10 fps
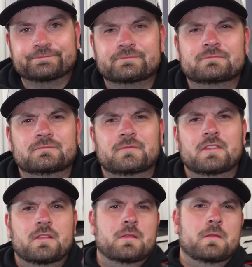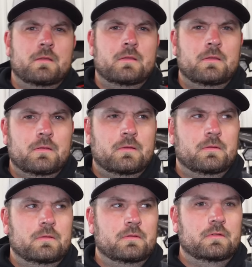I mean, we can just put in here.
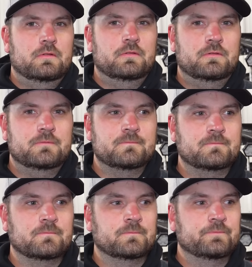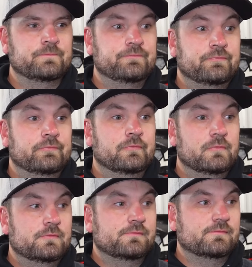Thanks again to Derek Rose, like DNR
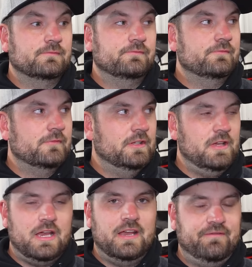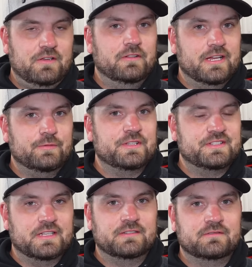Customs. Like, whew, Yeah, I feel like we.
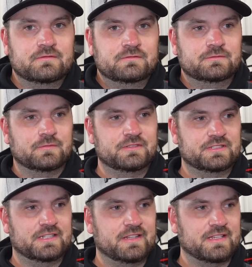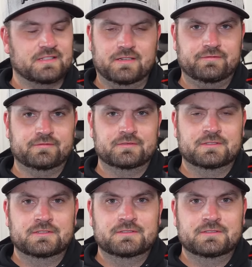Go to that website and just check it out.